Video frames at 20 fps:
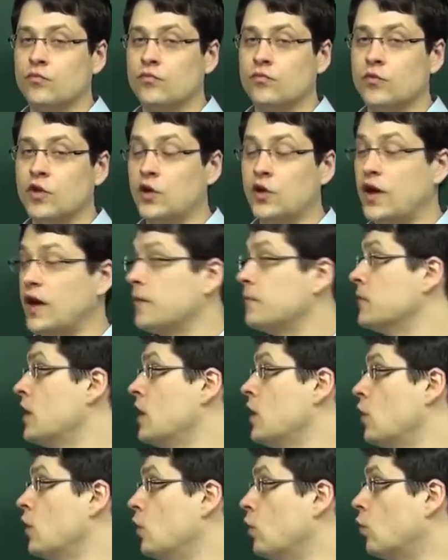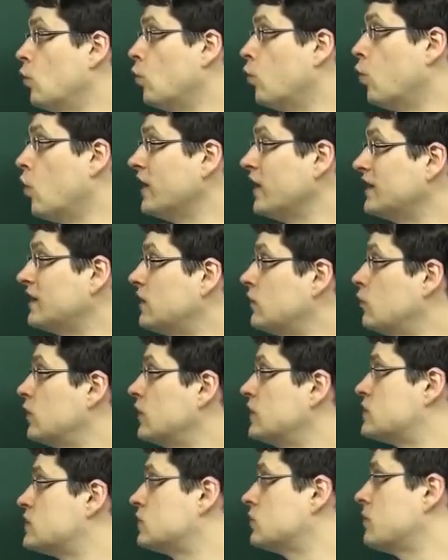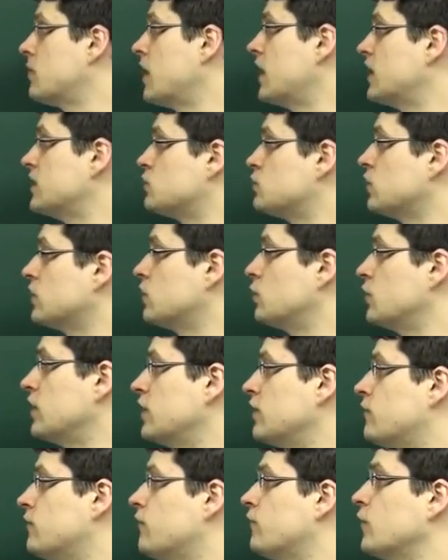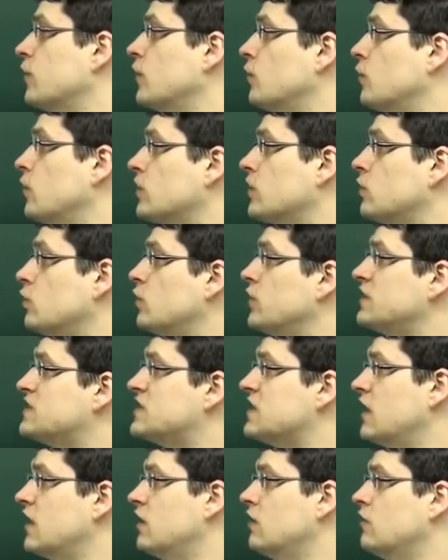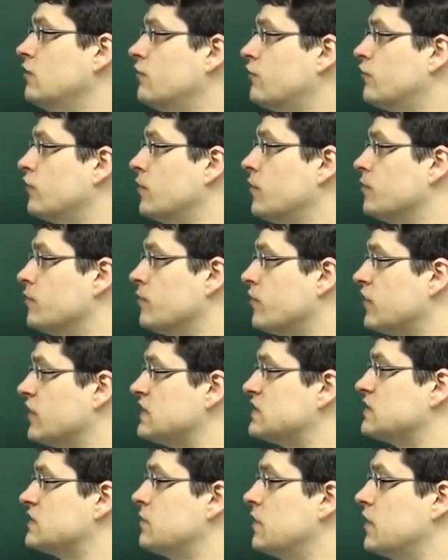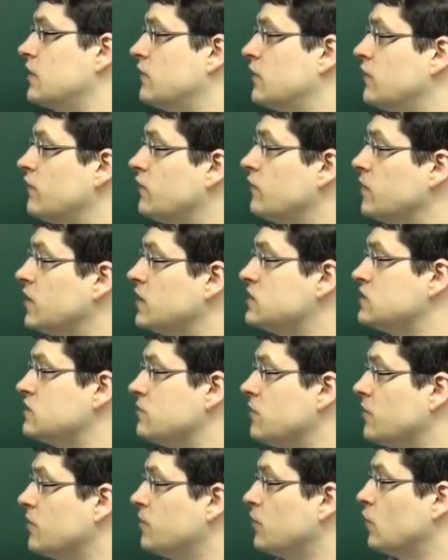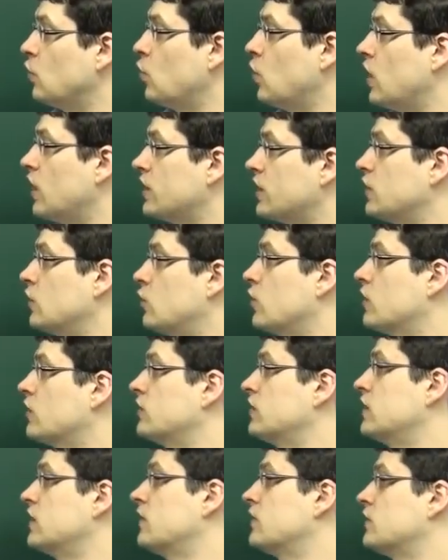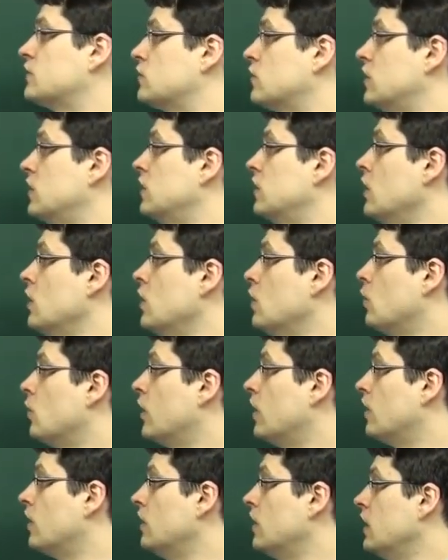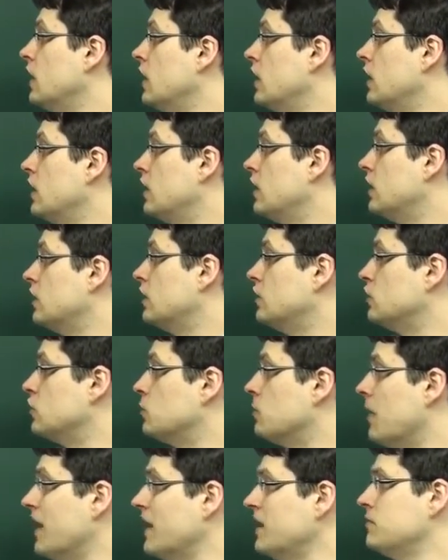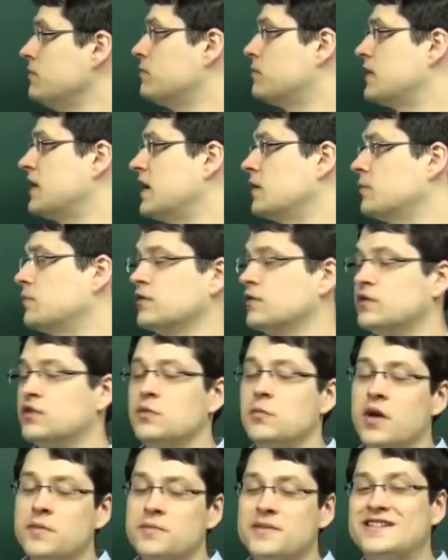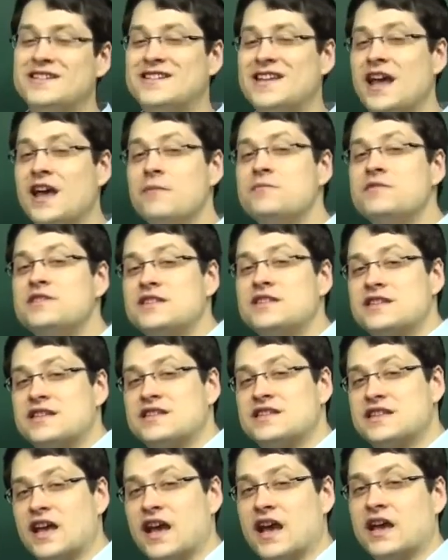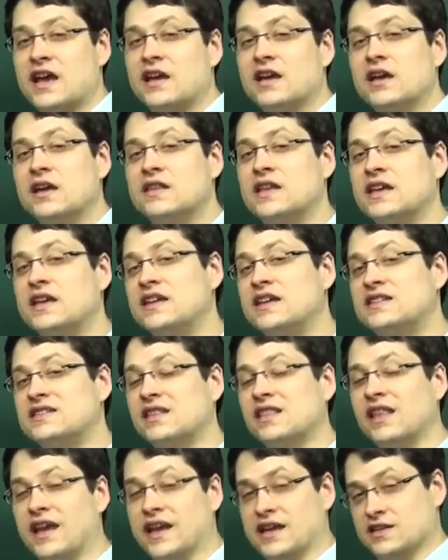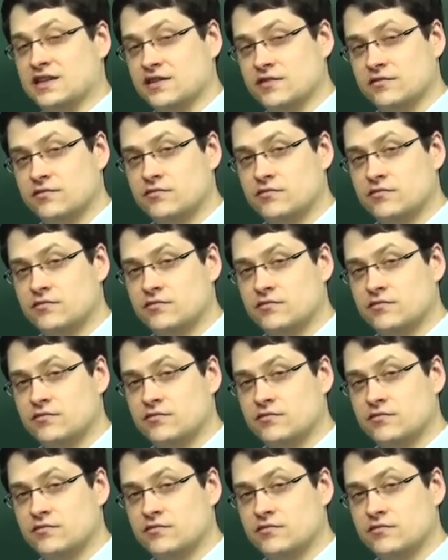Okay, what can we surmise? What can we infer? What can we tell from this amount of information about Bill walking quickly down the street? Well, you might be tempted to say that he's late,